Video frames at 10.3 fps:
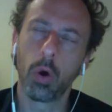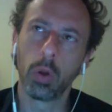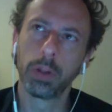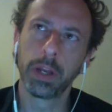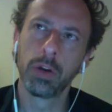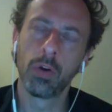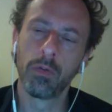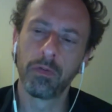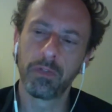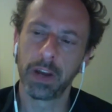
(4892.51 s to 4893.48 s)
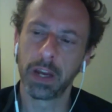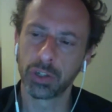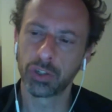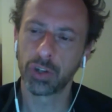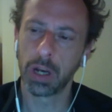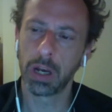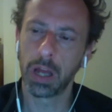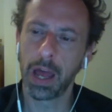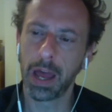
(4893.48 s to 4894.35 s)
all the non-financial